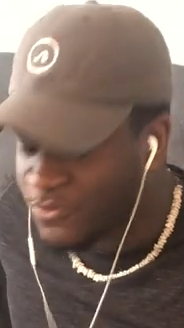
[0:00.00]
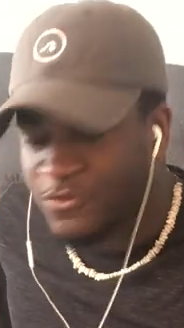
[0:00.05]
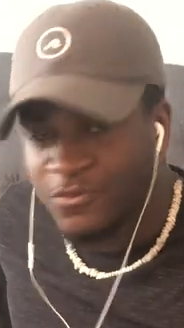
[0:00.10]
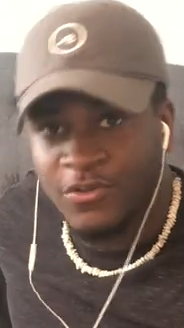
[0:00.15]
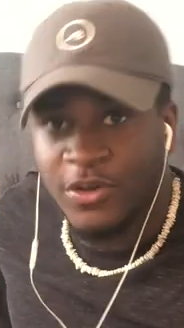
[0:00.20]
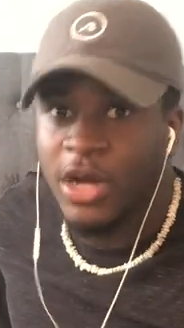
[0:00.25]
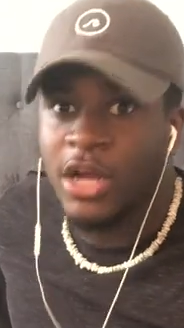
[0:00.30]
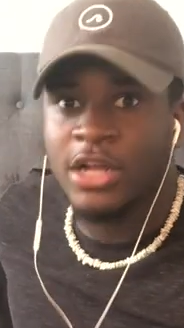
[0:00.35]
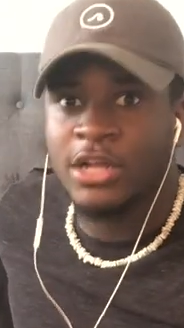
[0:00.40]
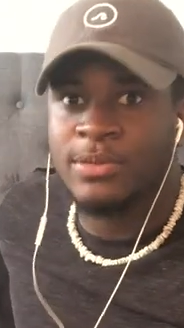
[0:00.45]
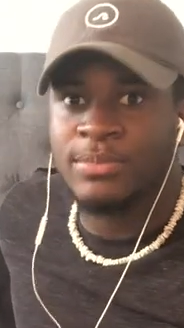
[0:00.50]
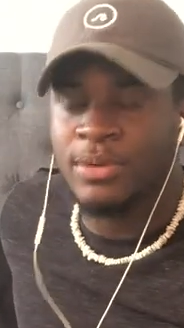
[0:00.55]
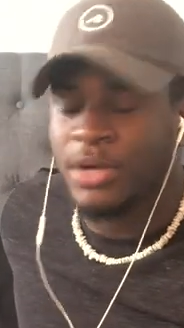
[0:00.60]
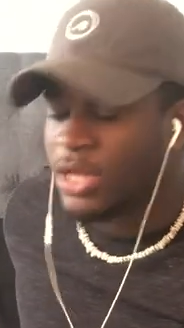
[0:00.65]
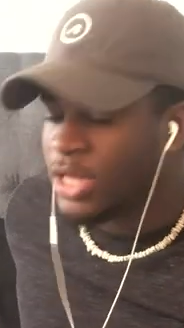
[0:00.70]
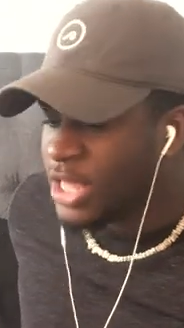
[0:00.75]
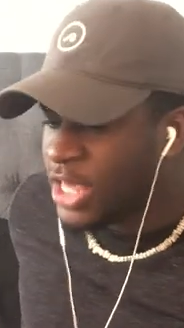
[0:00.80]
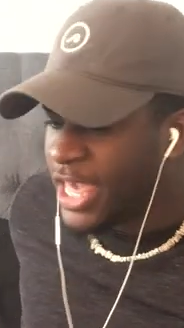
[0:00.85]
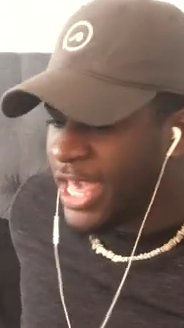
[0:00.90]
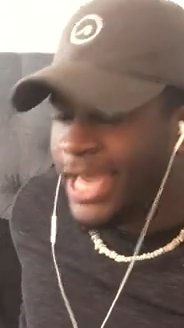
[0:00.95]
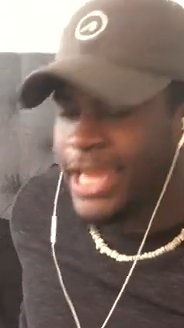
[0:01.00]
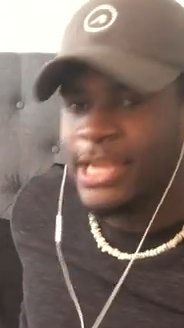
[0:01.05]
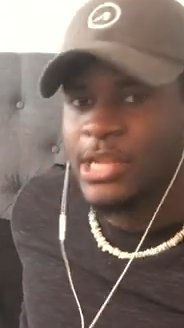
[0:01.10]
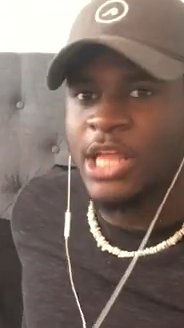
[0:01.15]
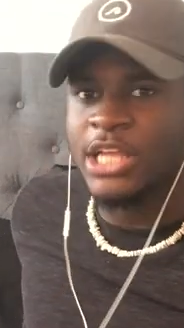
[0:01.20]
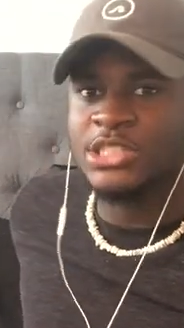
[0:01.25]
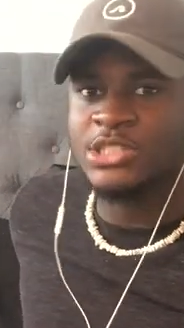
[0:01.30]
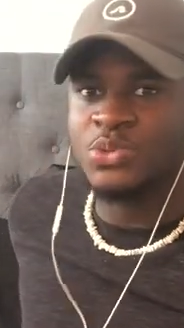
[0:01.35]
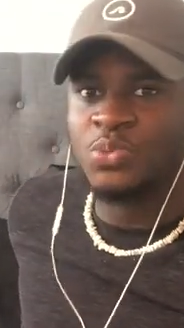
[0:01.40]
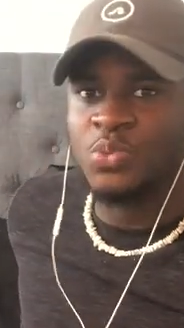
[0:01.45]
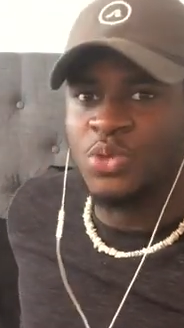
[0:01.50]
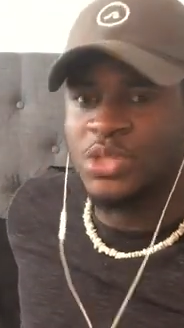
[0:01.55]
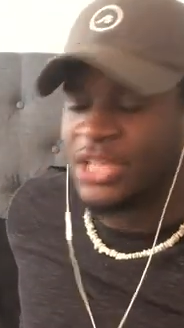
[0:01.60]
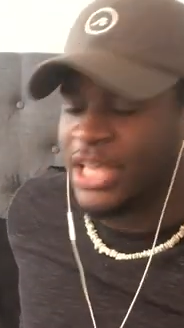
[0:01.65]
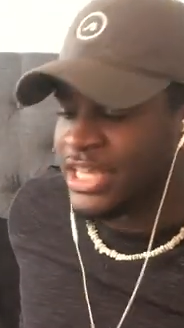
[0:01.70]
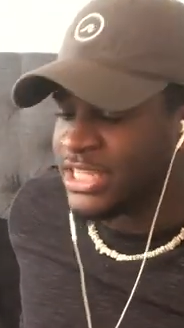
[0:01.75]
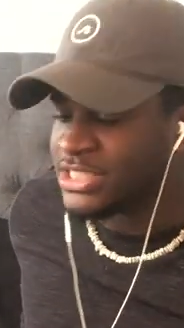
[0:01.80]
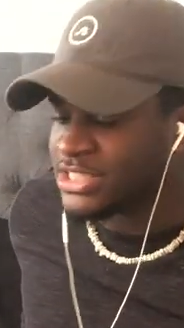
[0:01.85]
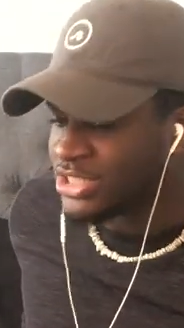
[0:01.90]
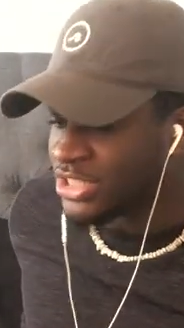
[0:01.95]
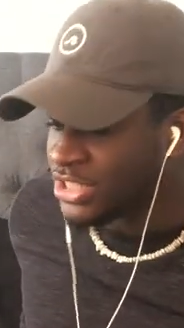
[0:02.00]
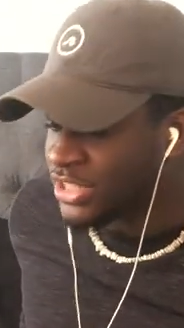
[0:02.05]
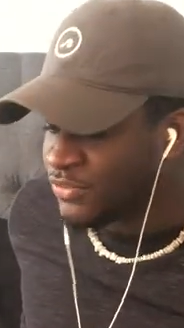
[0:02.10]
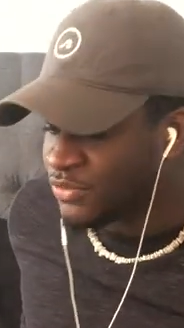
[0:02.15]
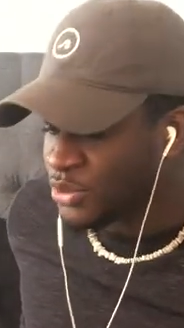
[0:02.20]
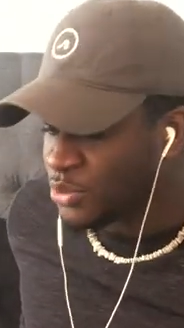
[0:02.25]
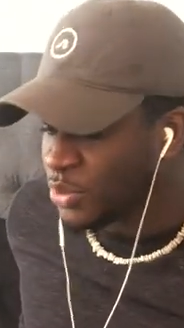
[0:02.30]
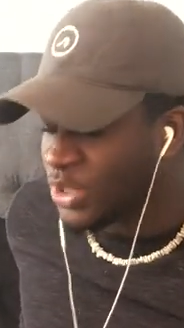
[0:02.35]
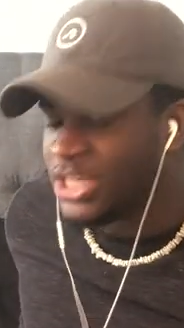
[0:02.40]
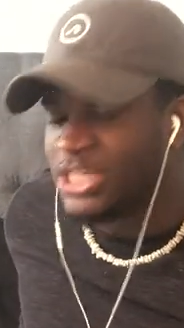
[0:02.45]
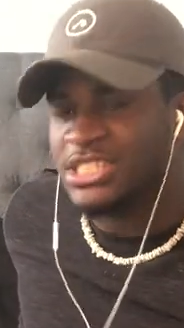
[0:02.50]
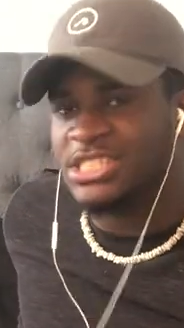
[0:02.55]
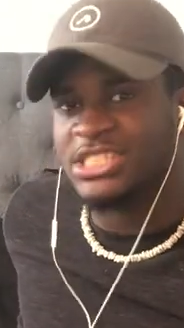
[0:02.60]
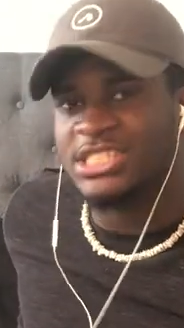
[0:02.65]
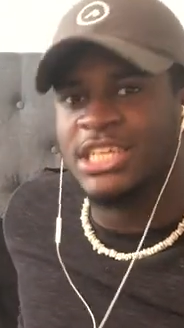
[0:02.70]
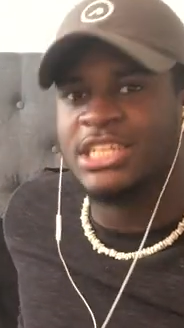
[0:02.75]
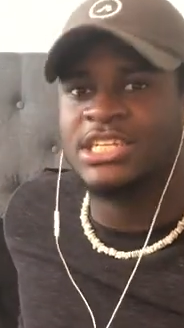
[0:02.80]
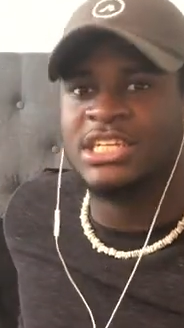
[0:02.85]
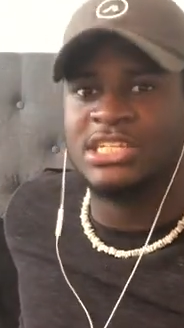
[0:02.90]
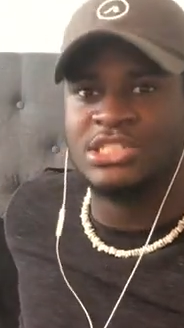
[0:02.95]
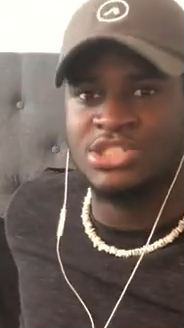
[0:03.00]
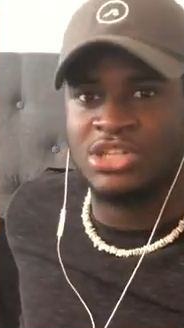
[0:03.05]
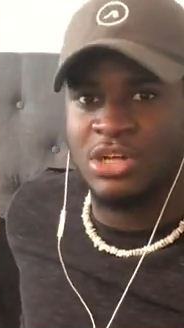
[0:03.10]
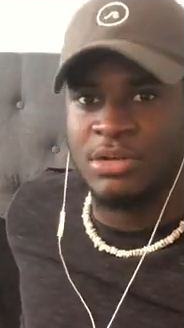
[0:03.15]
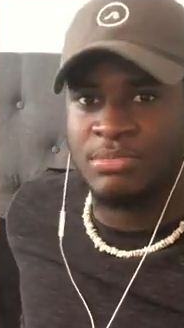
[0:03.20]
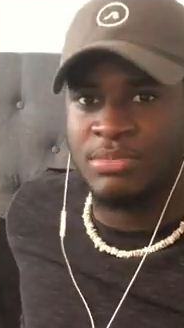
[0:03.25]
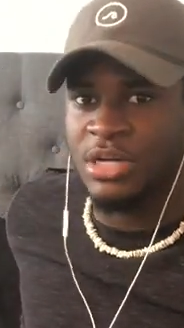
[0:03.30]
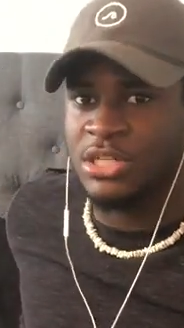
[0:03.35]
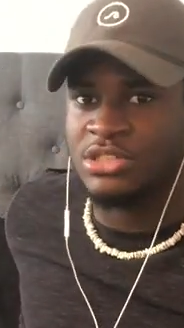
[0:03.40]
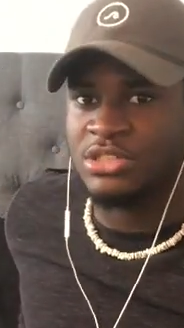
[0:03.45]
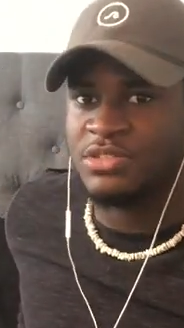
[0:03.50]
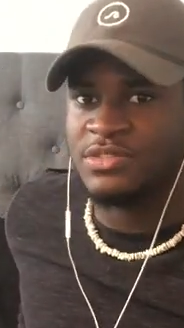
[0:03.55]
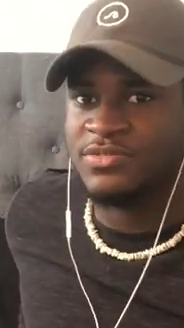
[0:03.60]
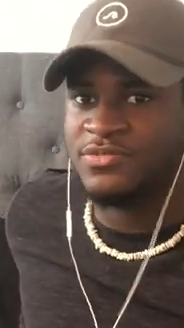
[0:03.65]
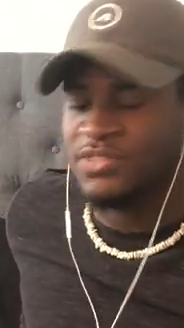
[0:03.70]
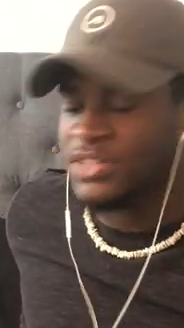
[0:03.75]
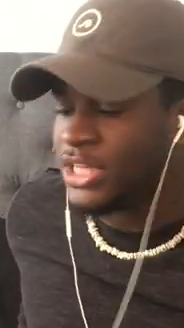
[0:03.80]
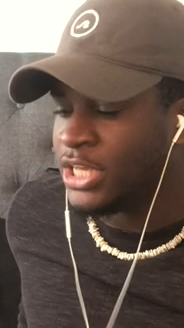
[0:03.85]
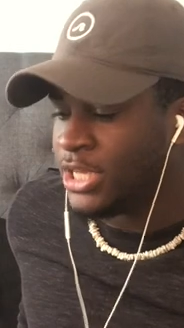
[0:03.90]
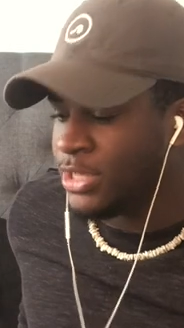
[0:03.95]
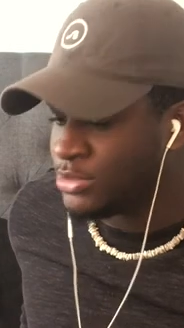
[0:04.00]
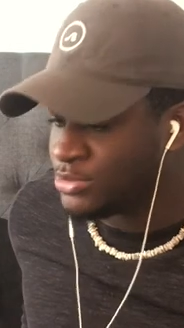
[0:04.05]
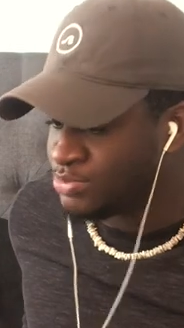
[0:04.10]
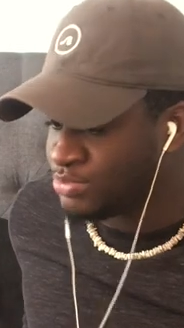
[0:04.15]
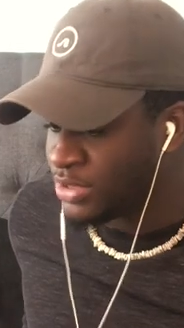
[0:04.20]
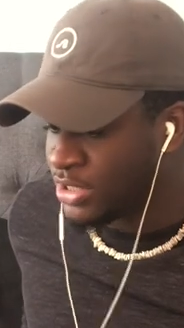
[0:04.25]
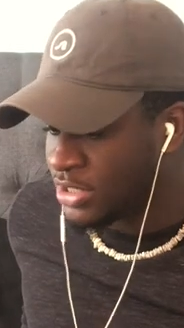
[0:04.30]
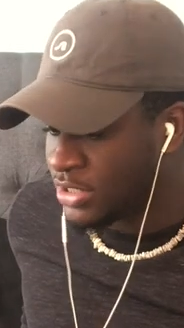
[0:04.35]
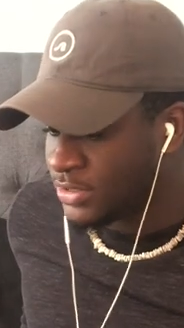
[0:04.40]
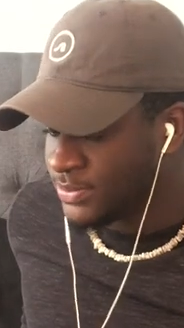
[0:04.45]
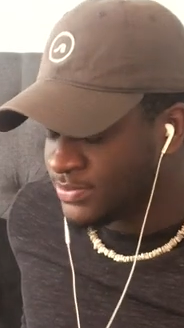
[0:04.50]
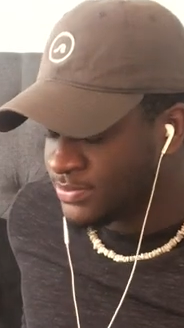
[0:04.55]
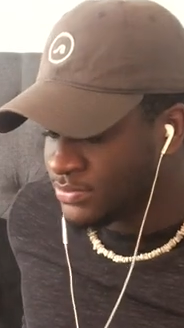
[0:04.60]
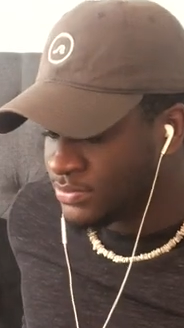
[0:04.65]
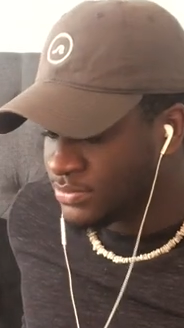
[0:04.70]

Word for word: Fire, bro. And like the his delivery, the way he said that junk, bro, just flames, bro.